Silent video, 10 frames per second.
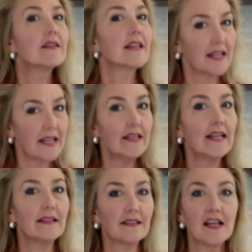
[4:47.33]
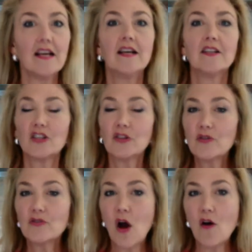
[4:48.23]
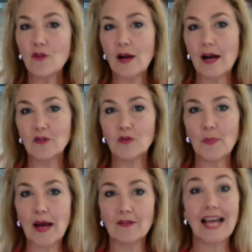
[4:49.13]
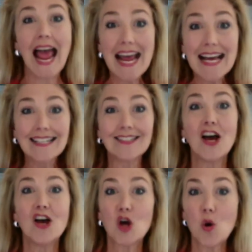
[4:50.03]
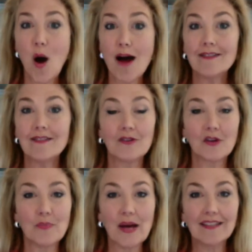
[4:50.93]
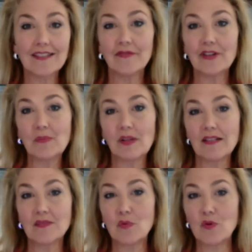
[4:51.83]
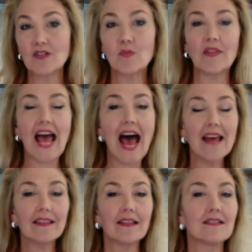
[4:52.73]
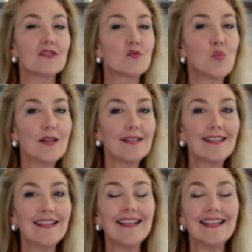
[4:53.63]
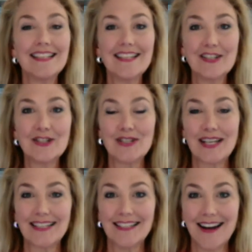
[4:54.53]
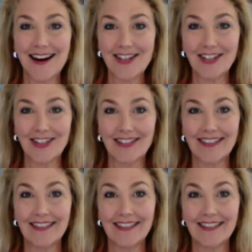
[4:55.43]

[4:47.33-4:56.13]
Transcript: that he needed to lose over 100 pounds and go on to competitively play sports with athletes 20 years younger.